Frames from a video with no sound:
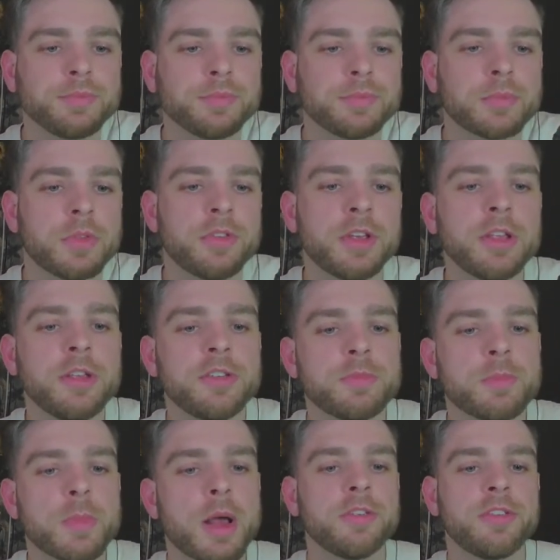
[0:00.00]
Senior
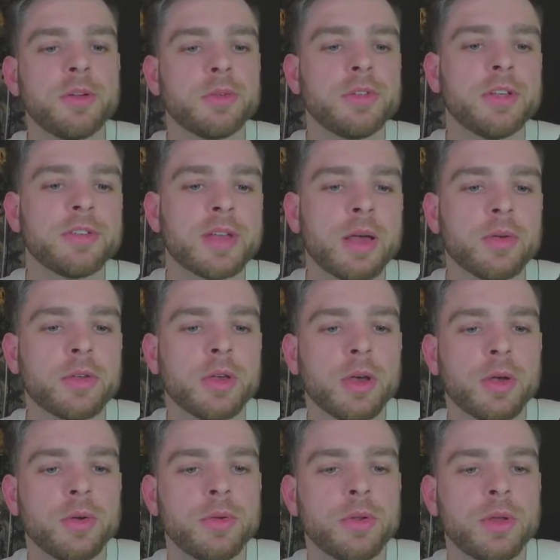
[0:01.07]
Smart Seal discount
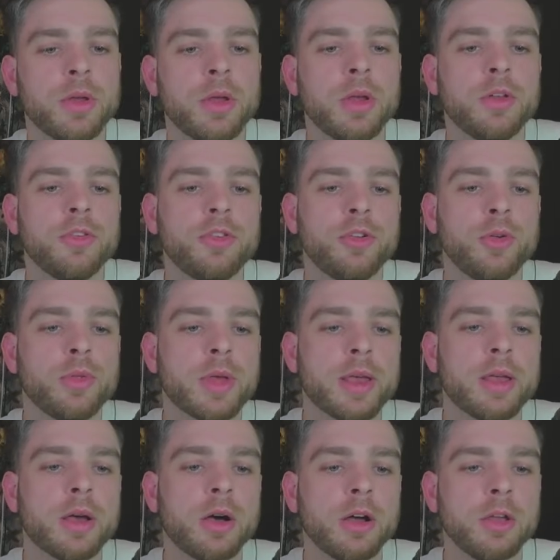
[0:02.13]
code. Do
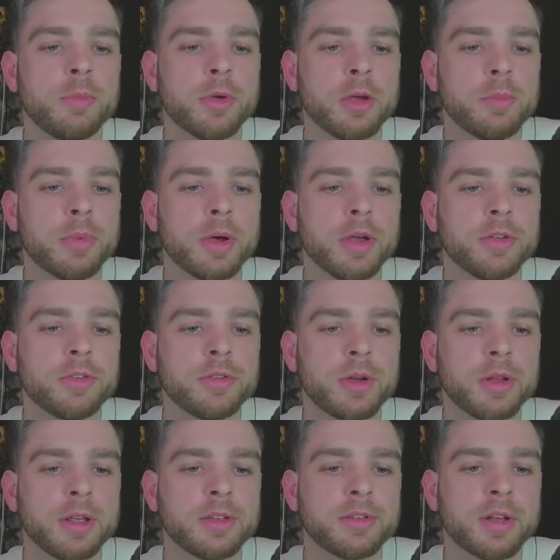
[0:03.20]
they hypo,
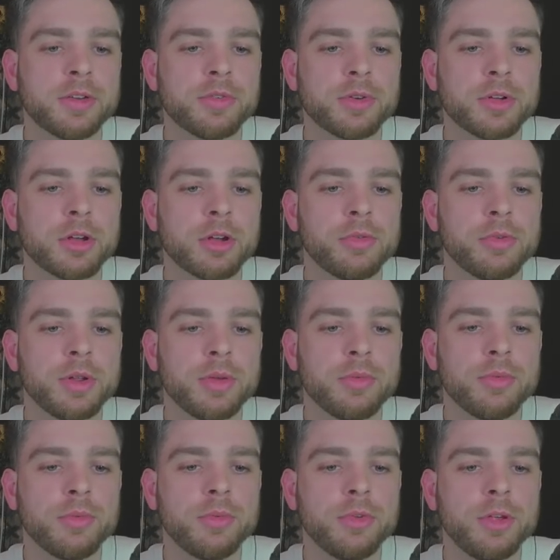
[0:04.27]
biocide, etc.
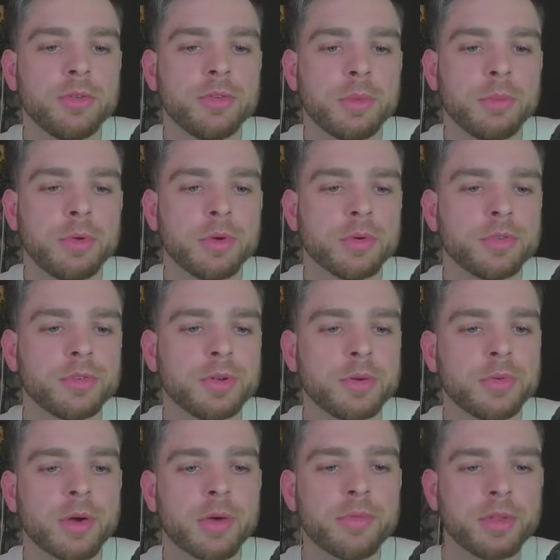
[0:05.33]
currently using Pure Seal
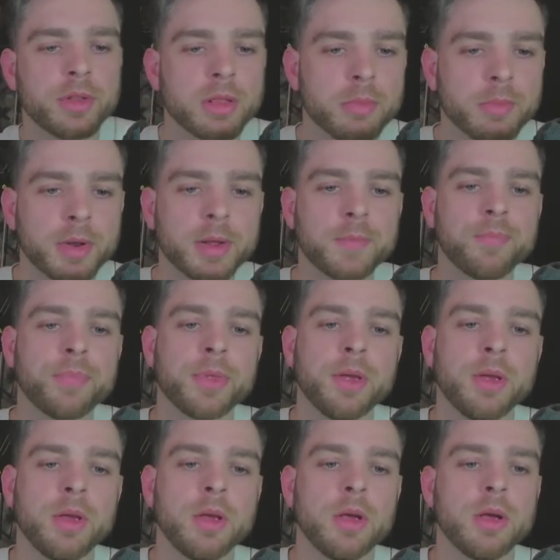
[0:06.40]
for everything at the minute?
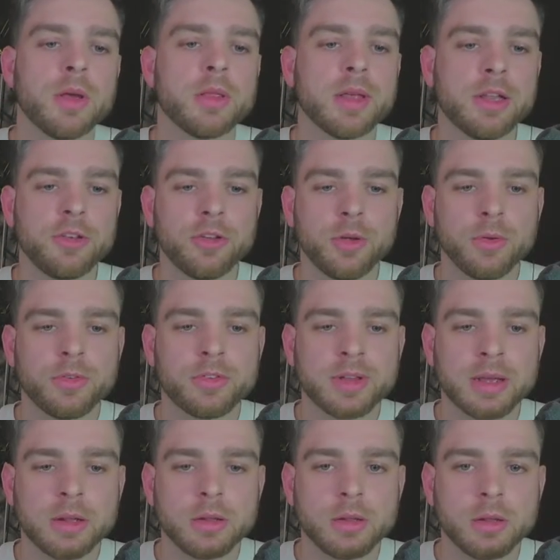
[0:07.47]
They do
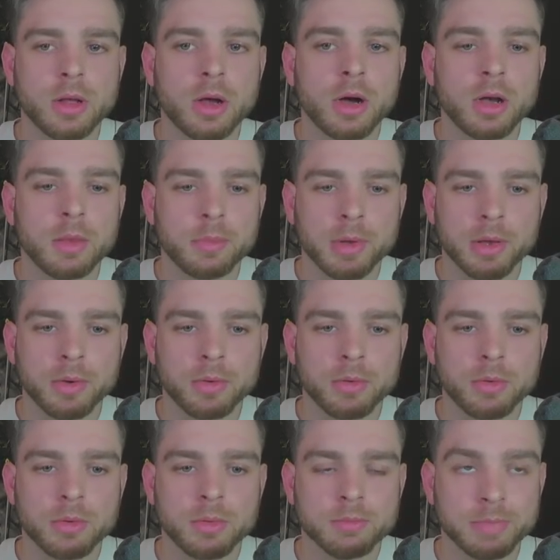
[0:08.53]
sell hypo
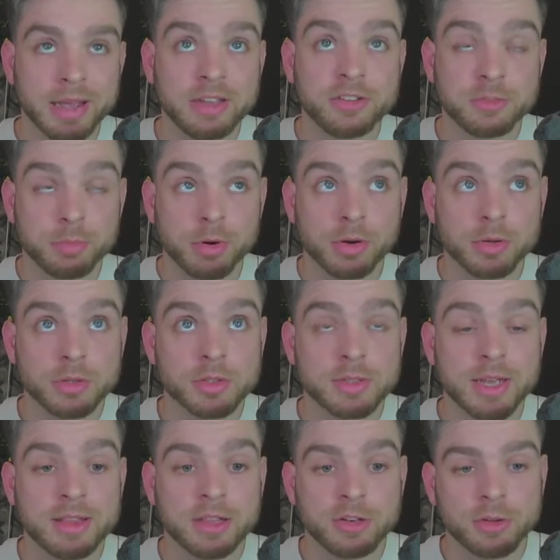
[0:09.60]
based products
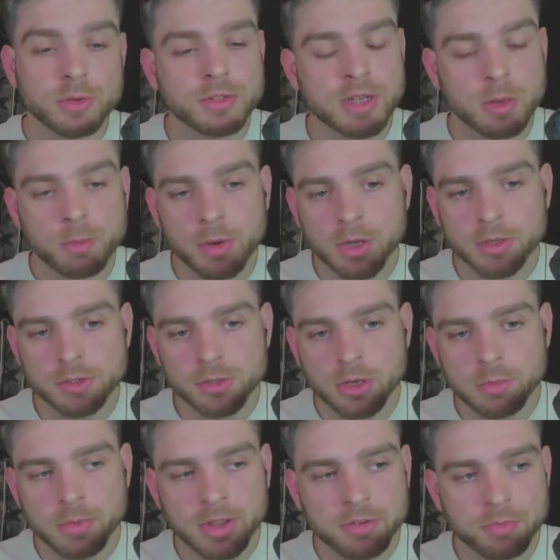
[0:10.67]
and they do sell
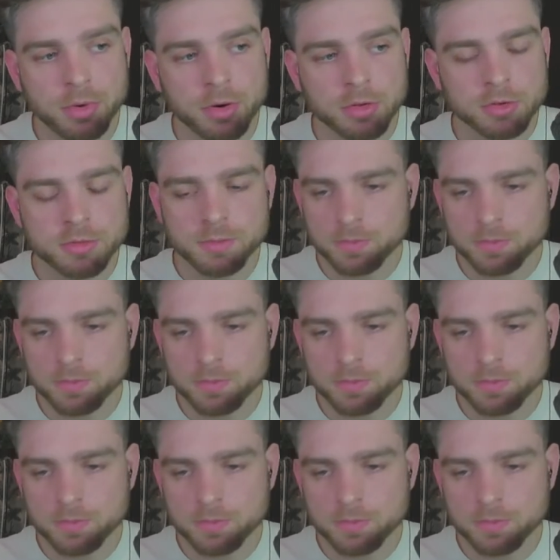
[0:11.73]
biocide based products.